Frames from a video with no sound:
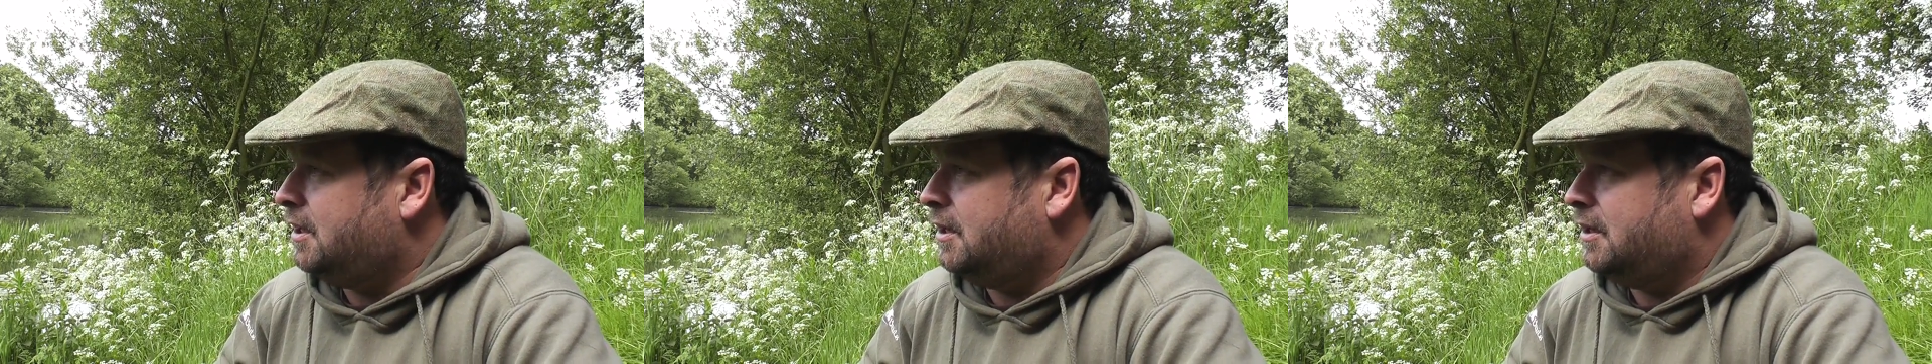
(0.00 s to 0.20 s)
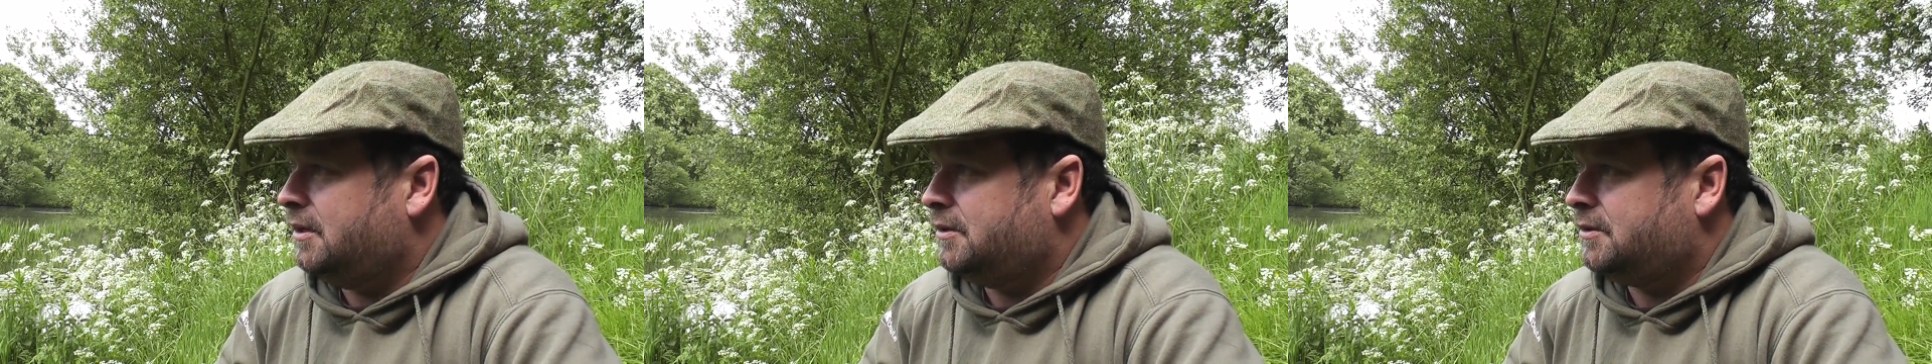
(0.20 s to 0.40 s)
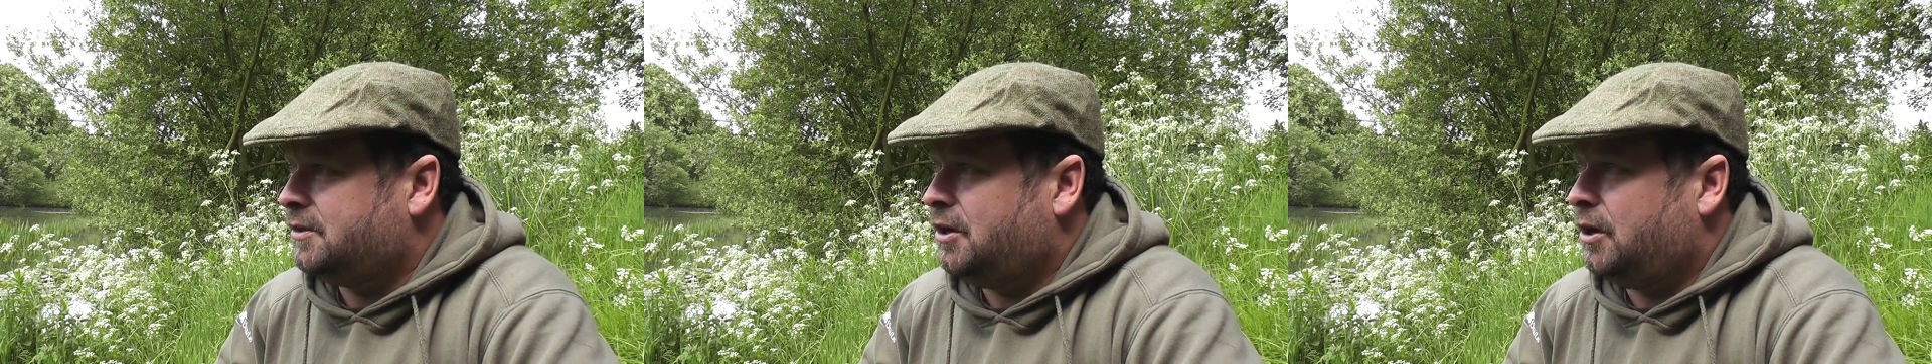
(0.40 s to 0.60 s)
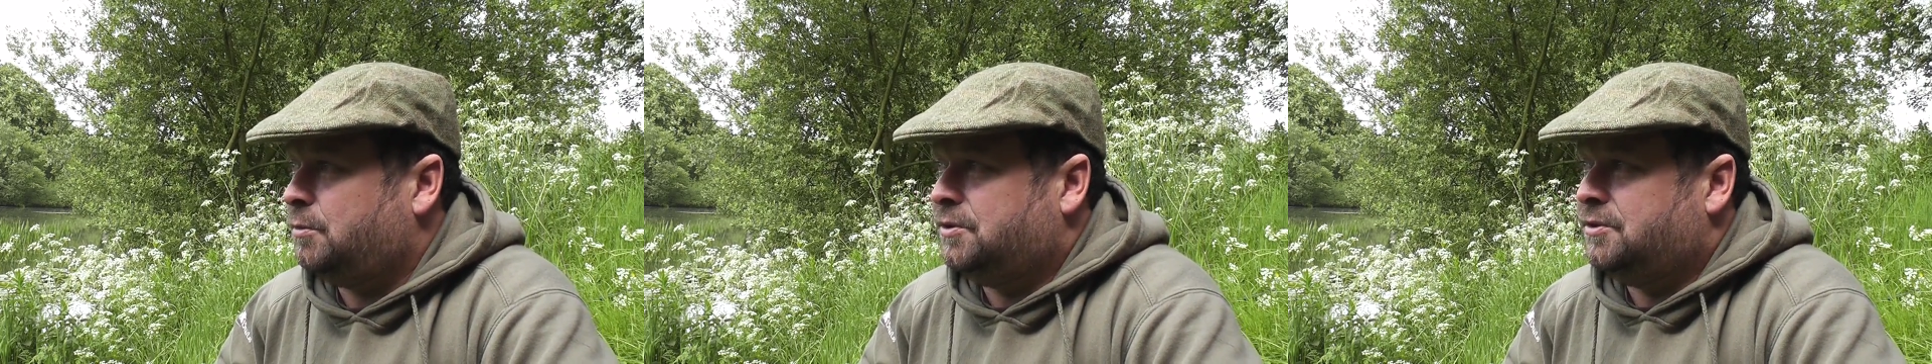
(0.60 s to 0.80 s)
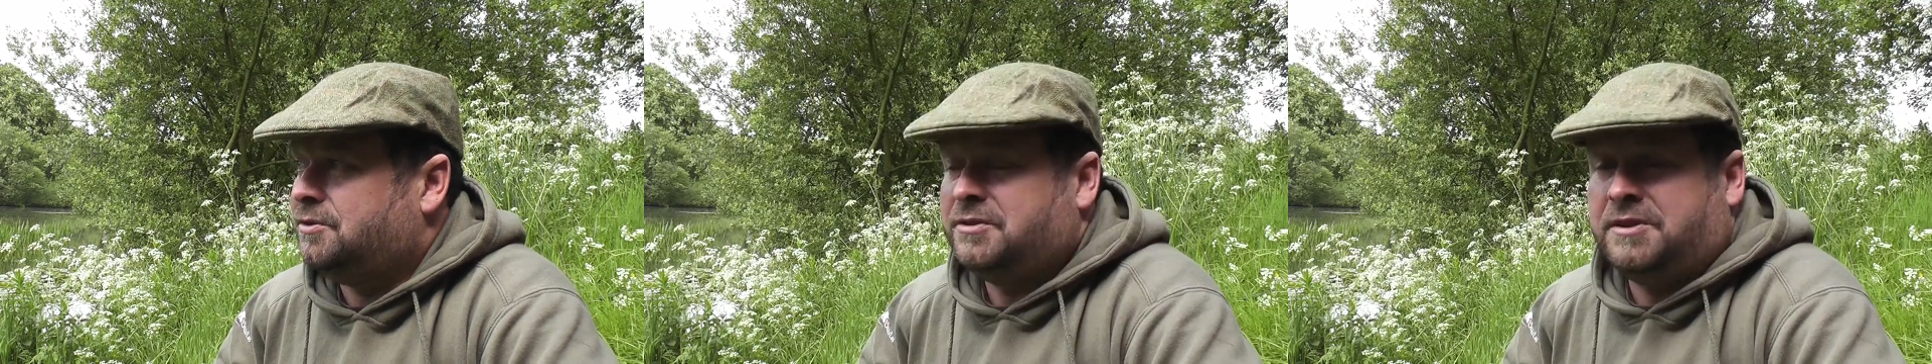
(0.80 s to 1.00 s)
As
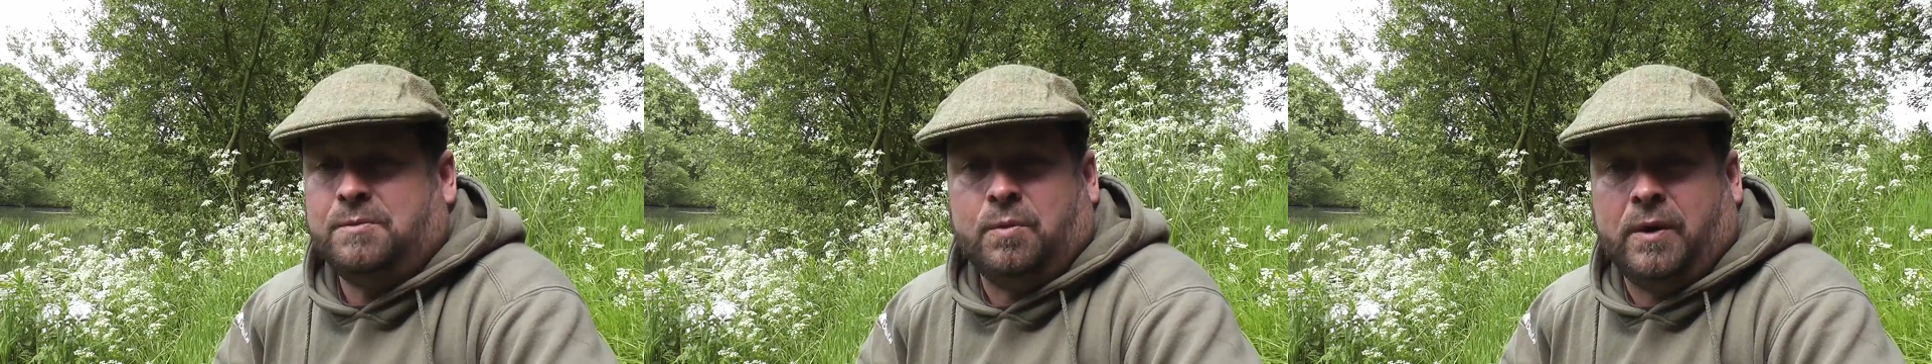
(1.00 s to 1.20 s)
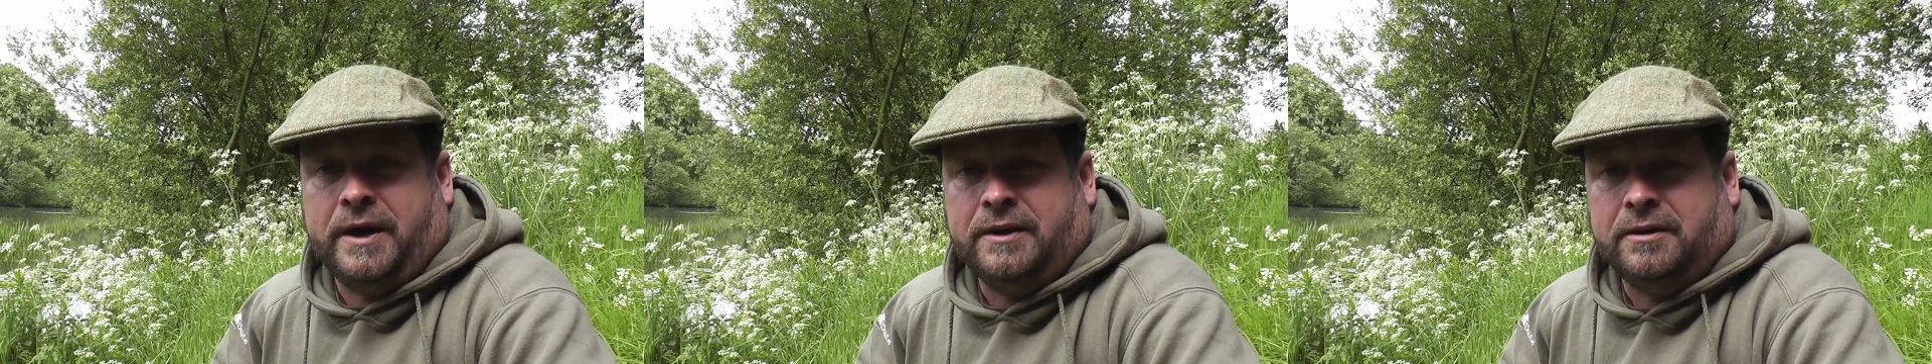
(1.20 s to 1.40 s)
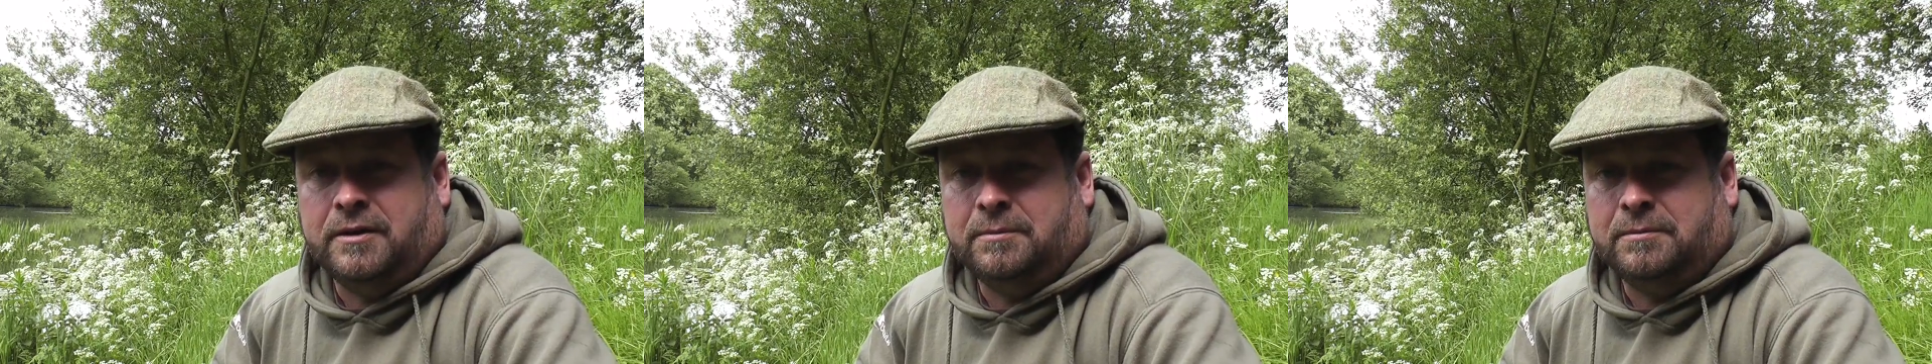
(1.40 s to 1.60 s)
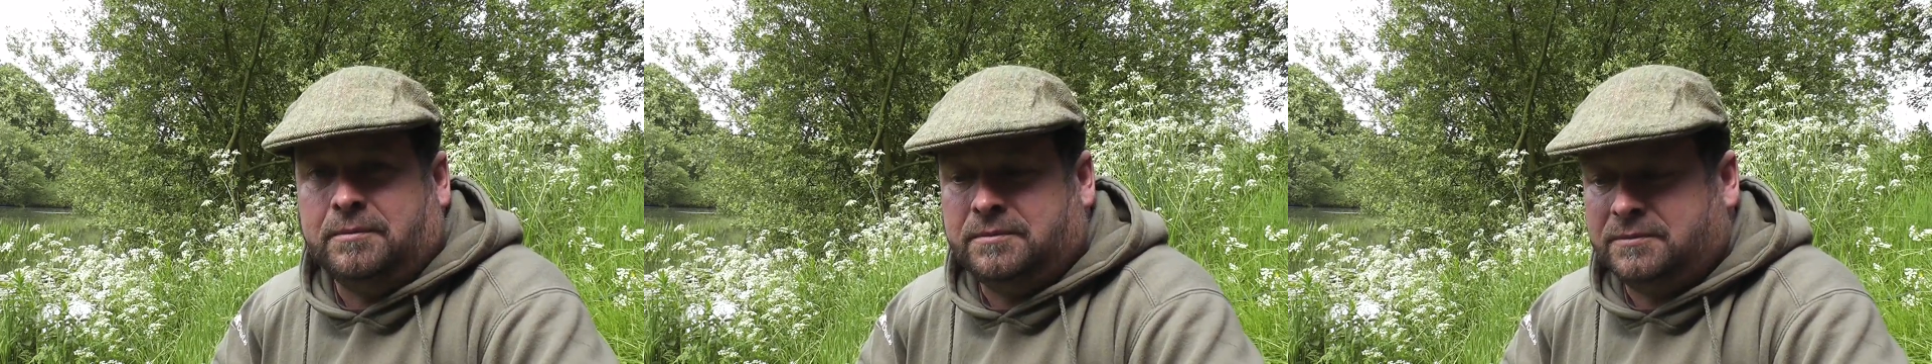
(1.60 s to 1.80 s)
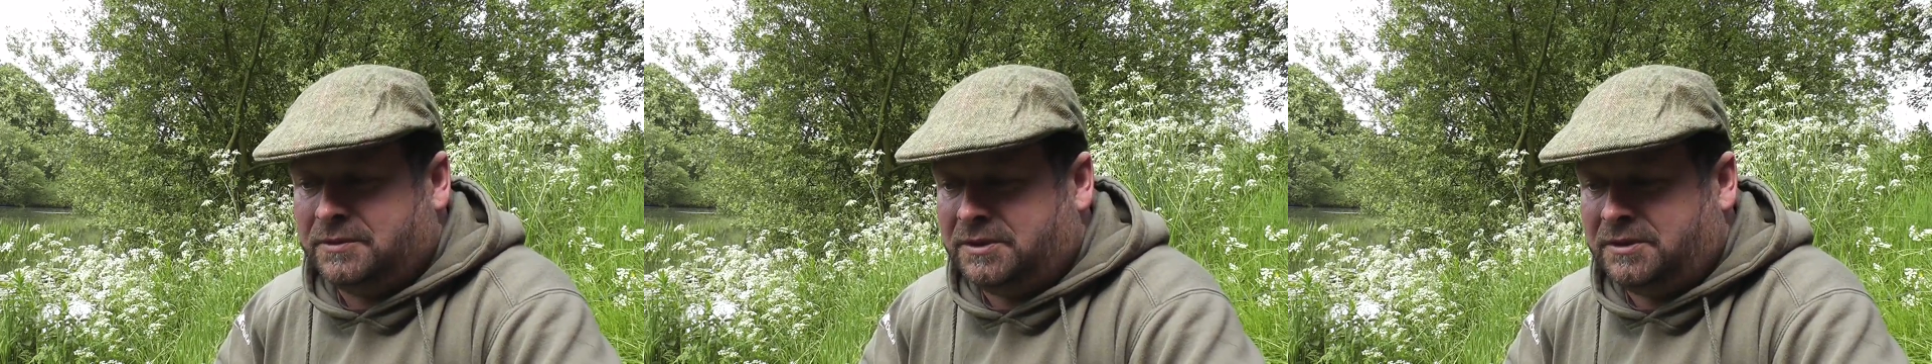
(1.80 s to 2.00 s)
commons, didn't weigh them,
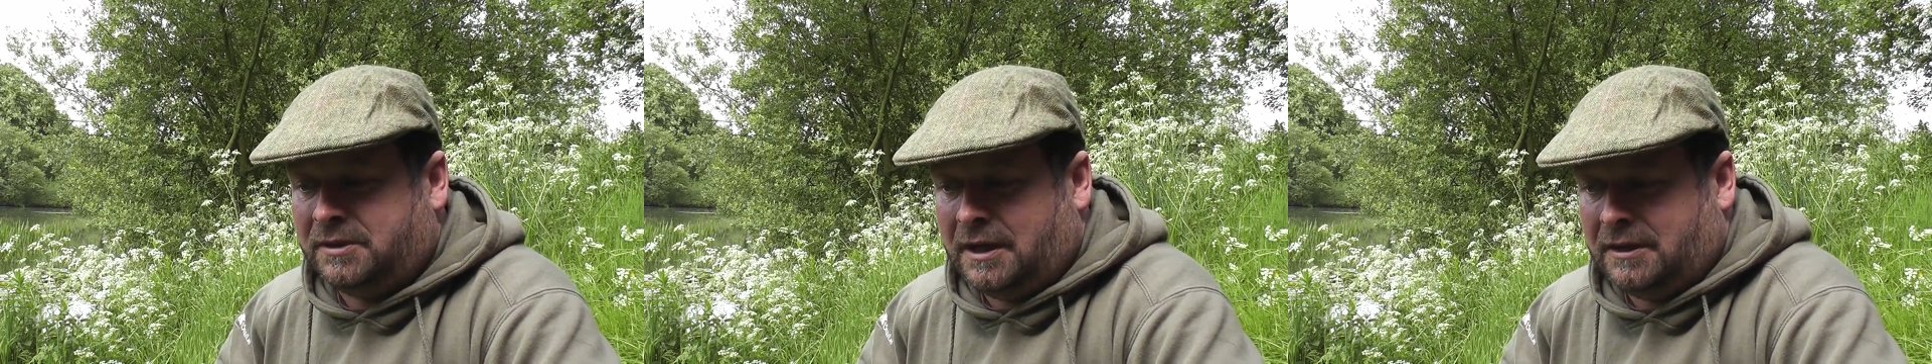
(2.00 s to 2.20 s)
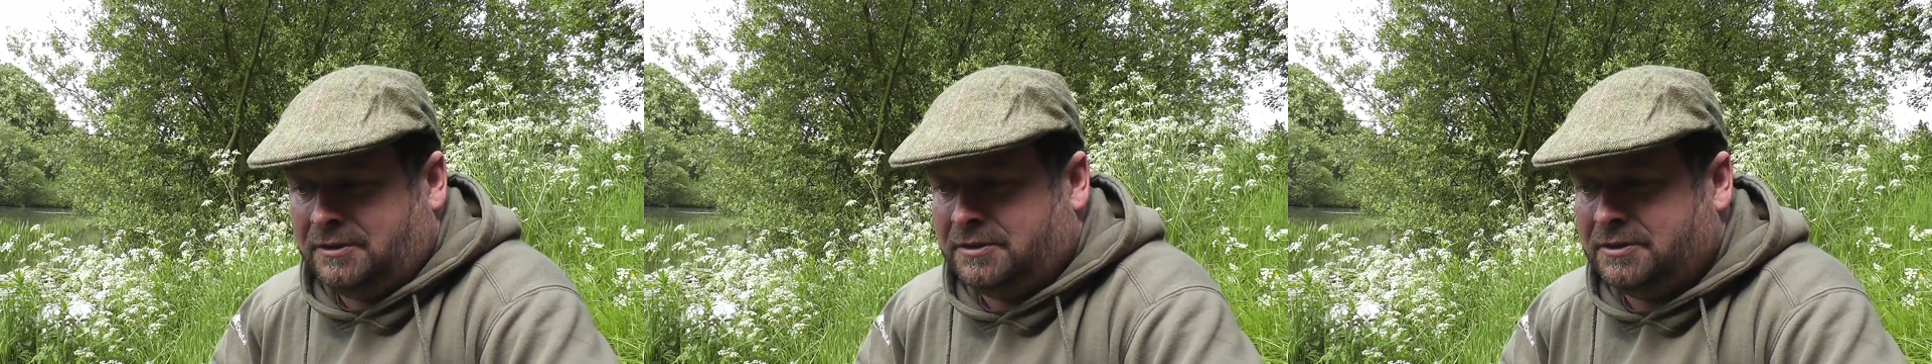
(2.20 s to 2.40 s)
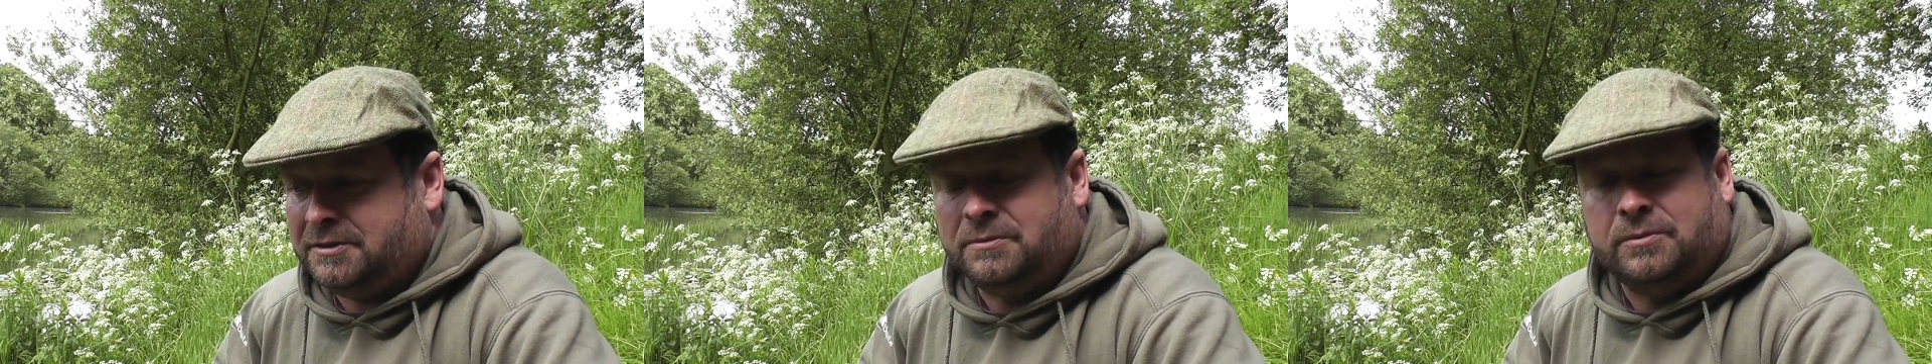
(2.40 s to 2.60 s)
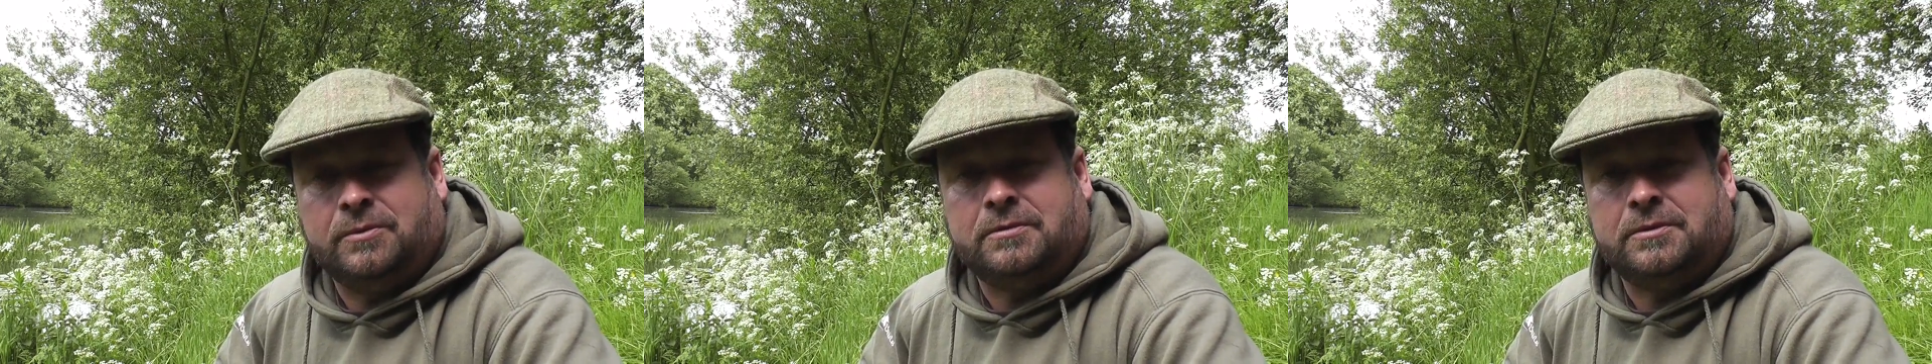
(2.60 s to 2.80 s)
I just